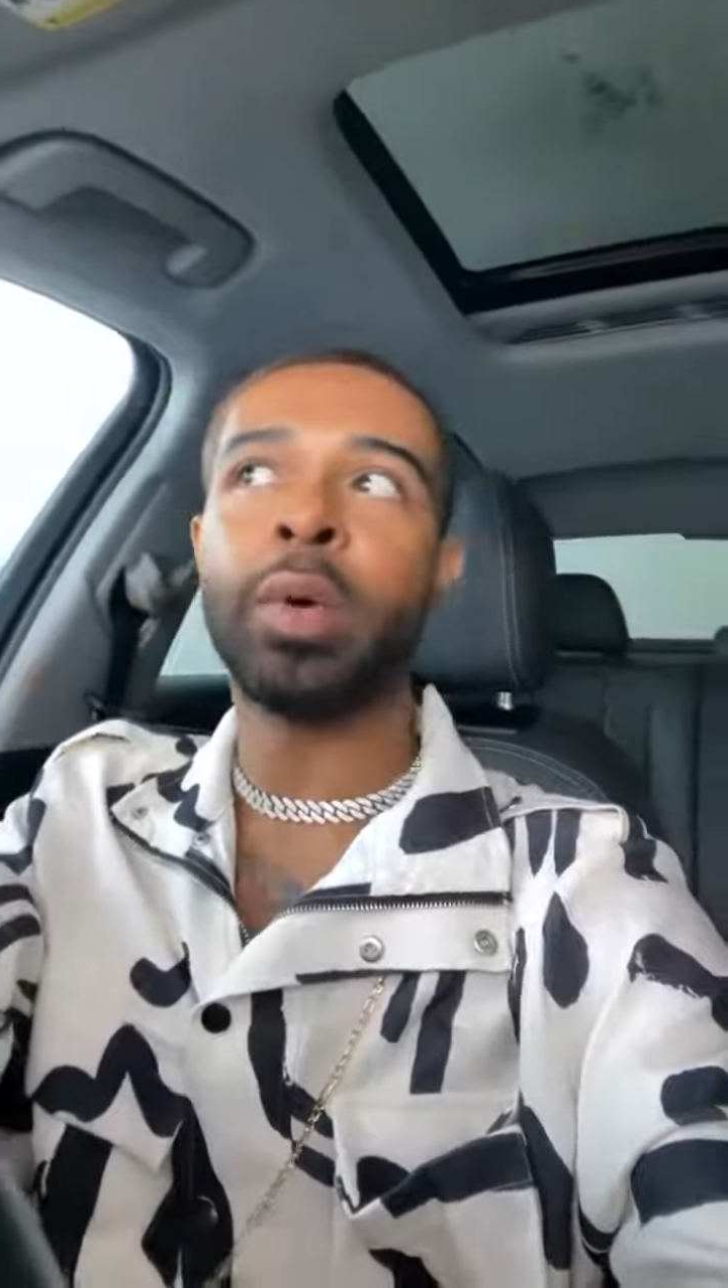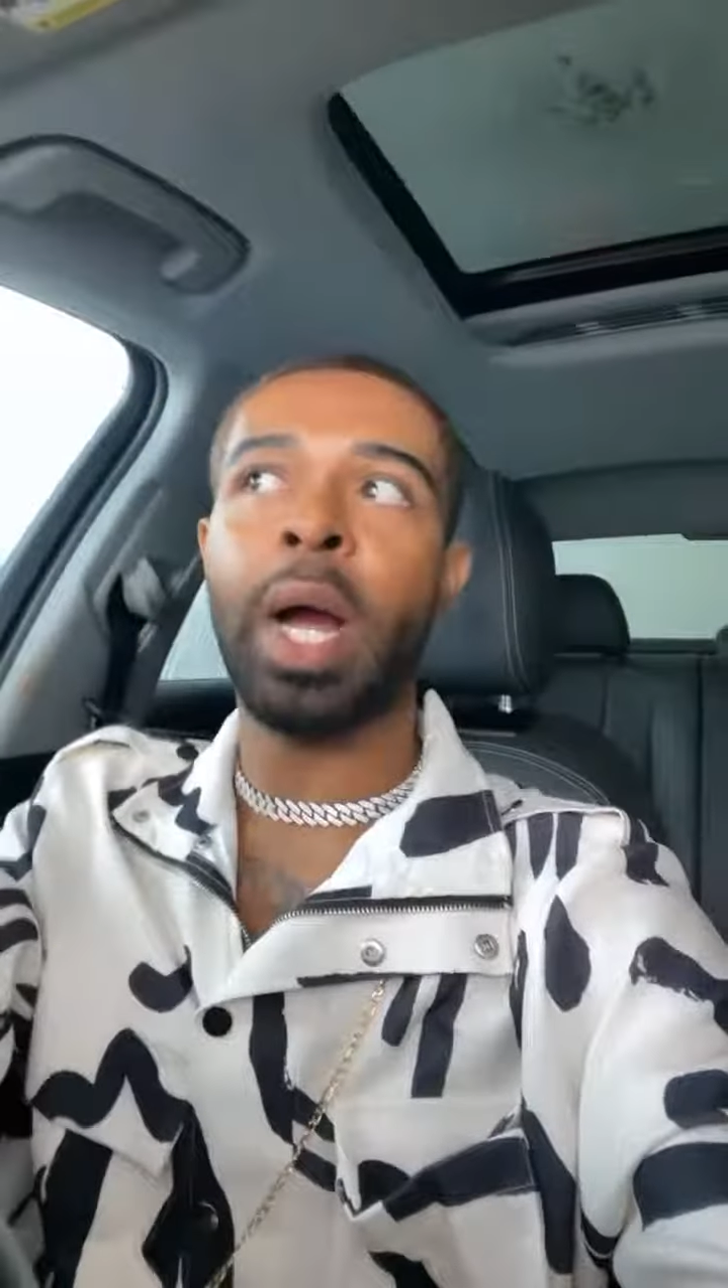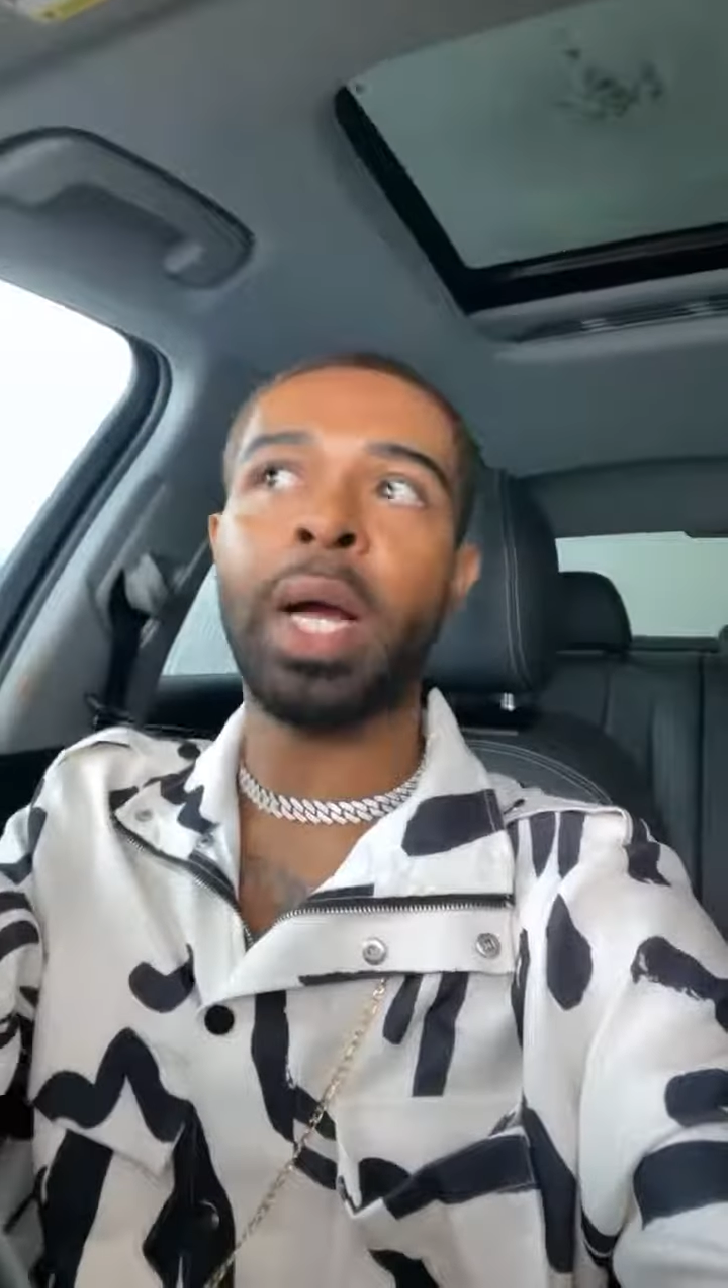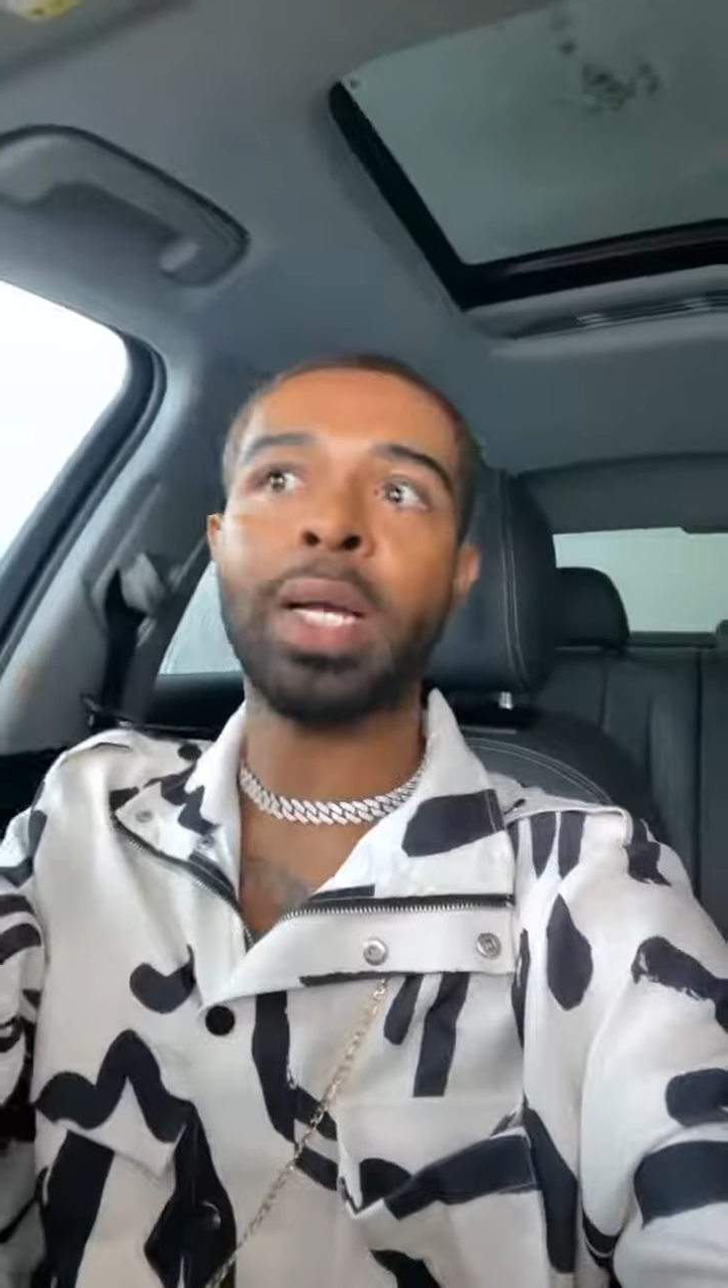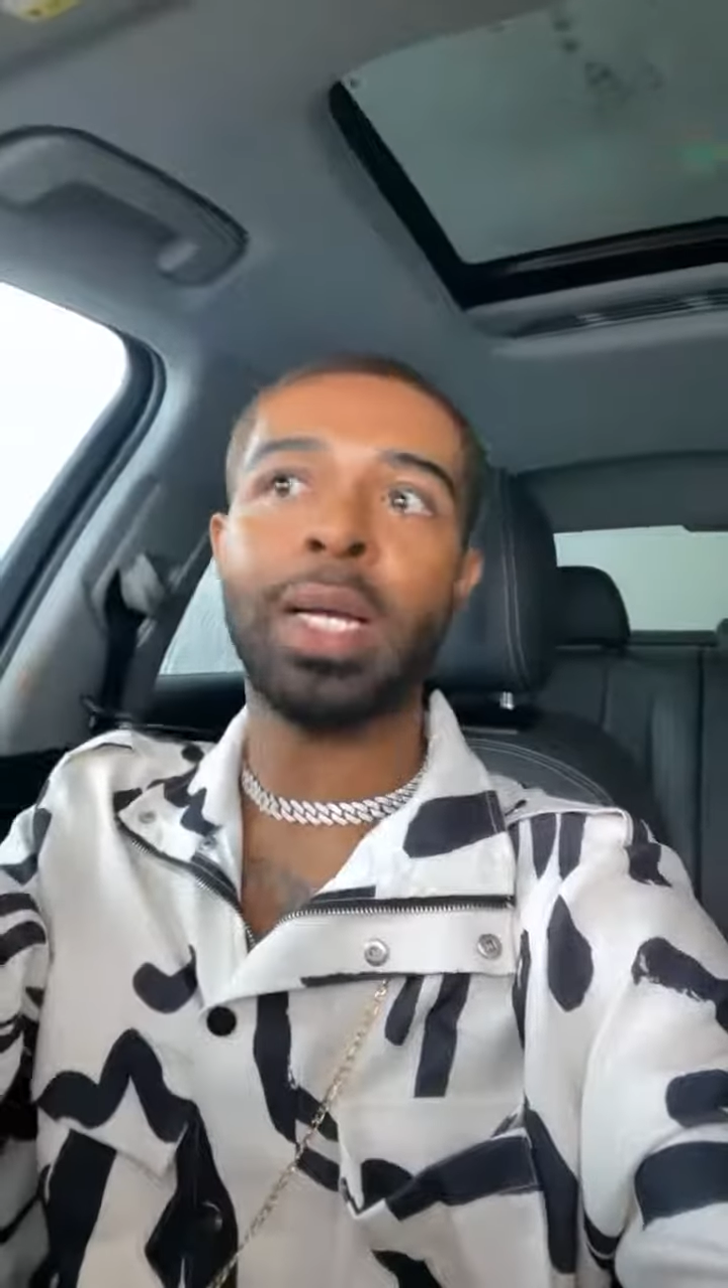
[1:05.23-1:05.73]

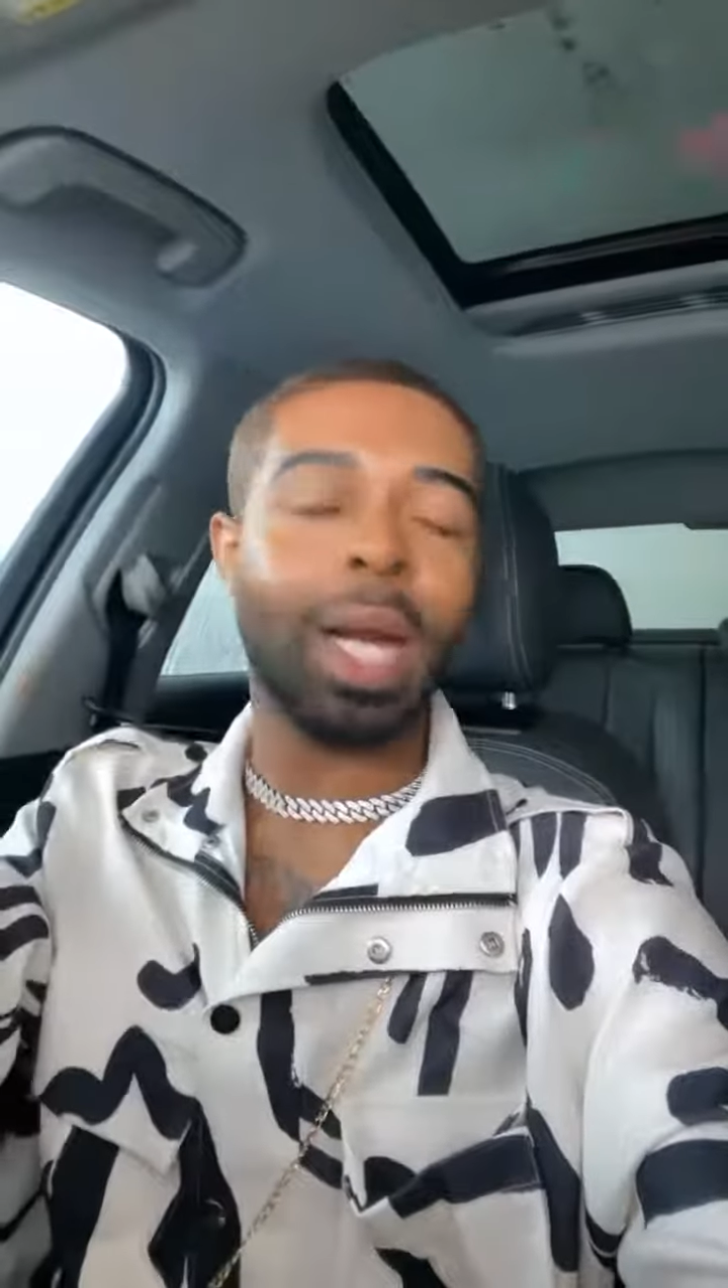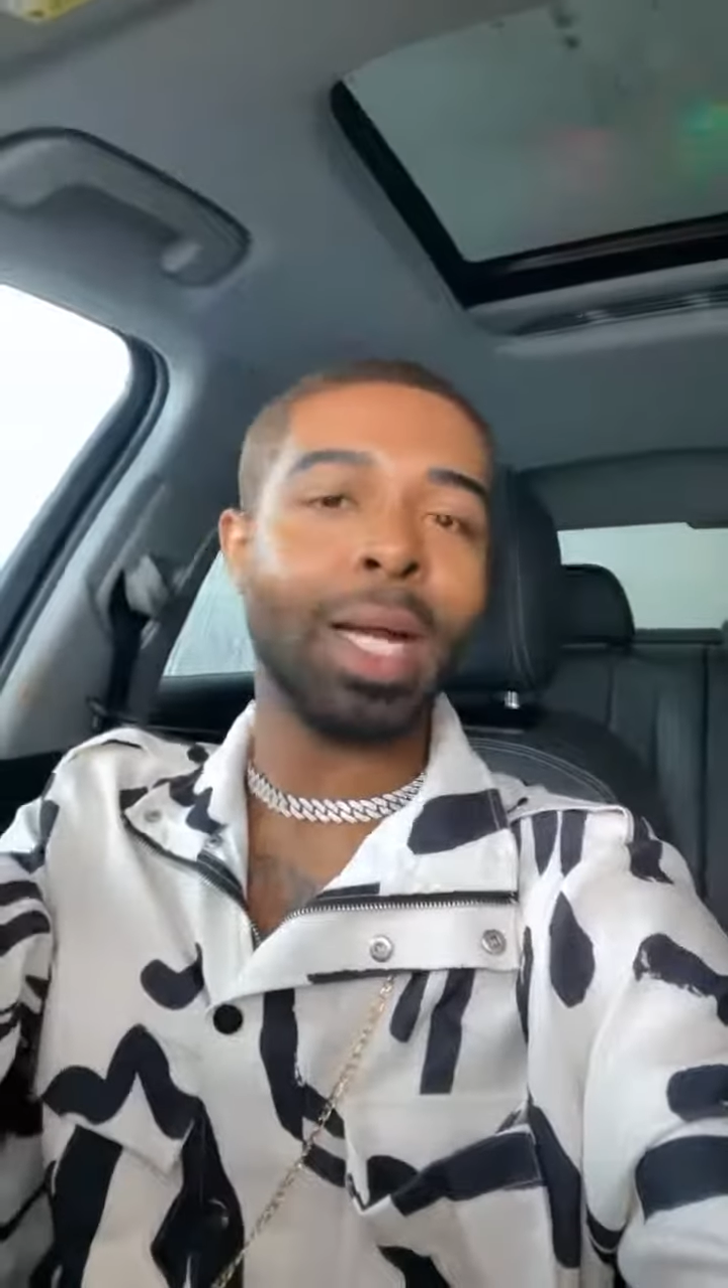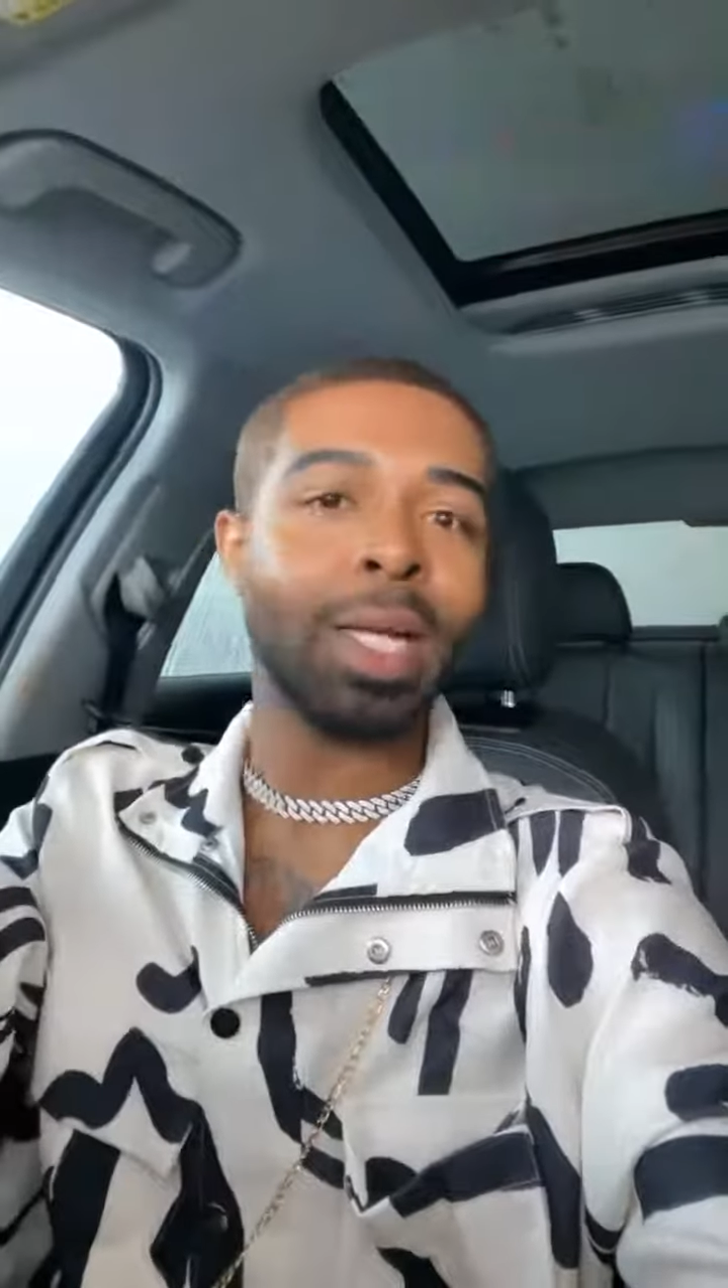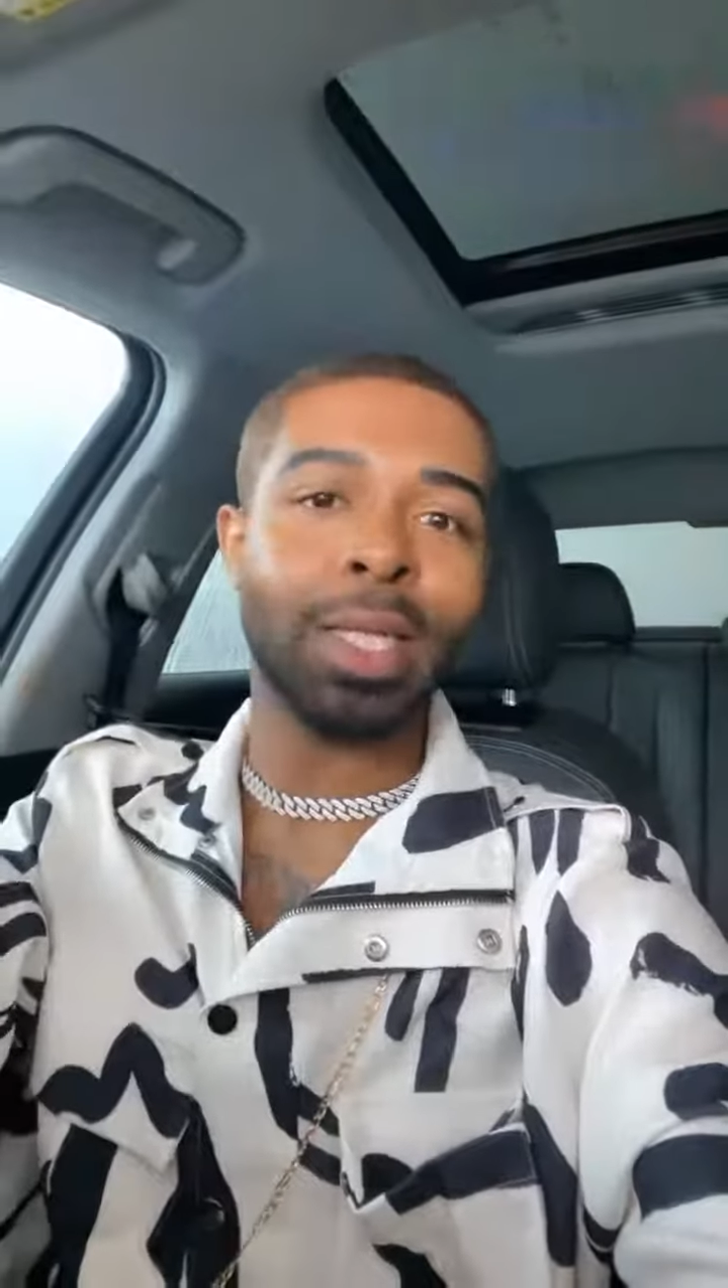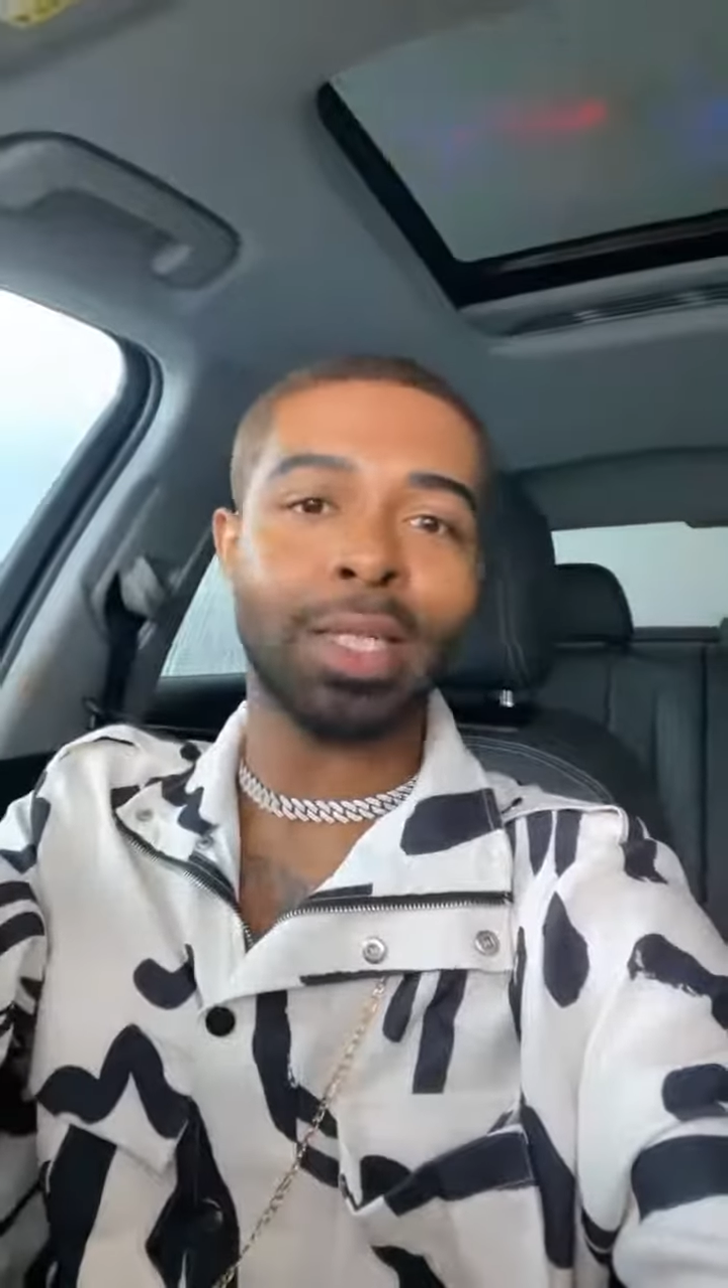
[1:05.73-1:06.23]
I could I could have